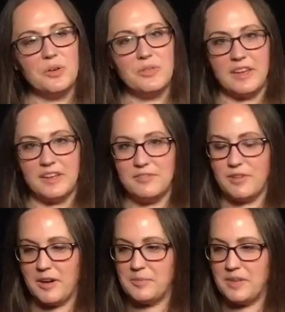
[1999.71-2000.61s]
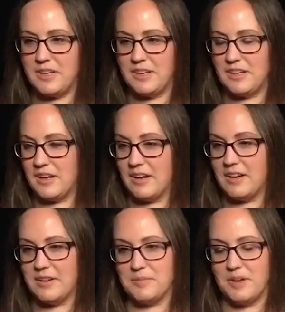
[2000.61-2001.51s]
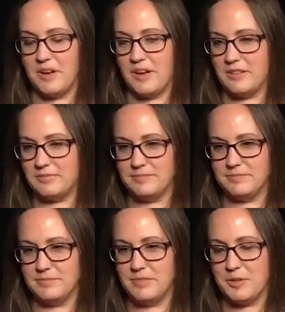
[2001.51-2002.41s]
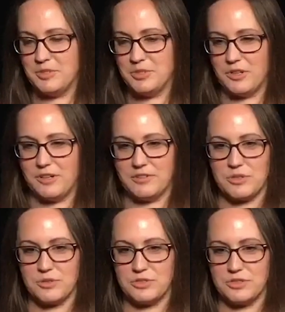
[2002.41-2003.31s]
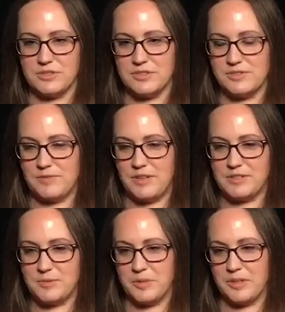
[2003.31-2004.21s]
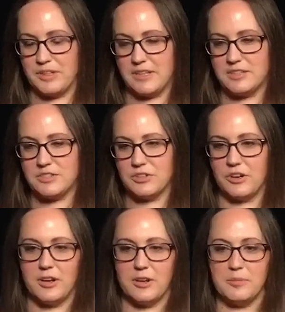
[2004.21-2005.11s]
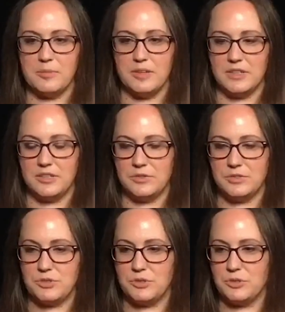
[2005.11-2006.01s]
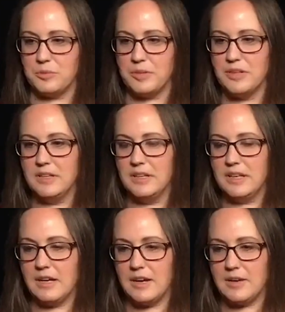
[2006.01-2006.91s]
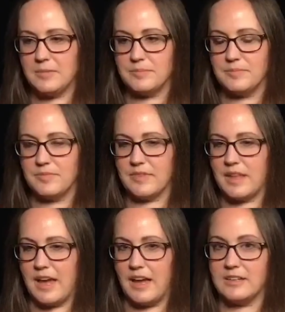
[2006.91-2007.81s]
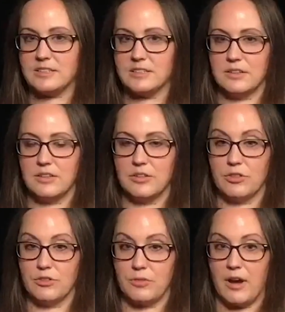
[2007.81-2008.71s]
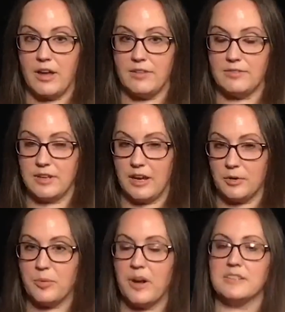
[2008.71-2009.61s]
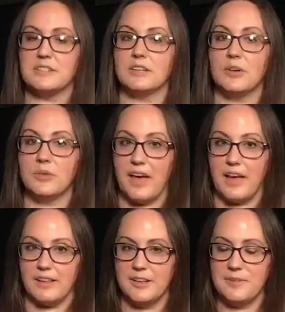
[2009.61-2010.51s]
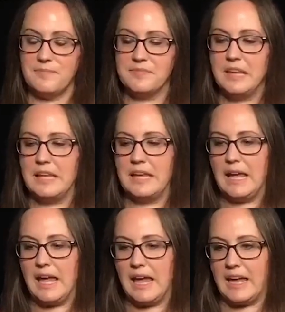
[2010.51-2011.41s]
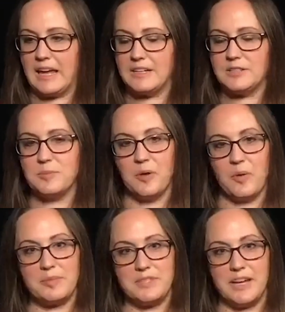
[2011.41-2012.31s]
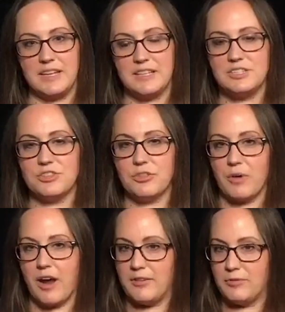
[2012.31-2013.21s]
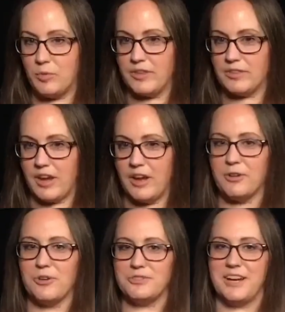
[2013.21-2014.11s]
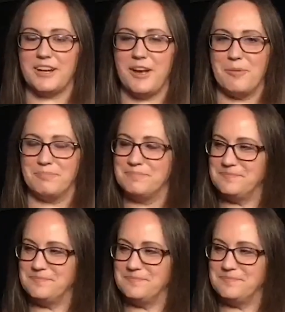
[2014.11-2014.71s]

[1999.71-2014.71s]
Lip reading: they can find me on the majority of the socials, Facebook, Instagram, YouTube, at Thrive Chiropractic Ocala. And my website is thrivewithchiro.com.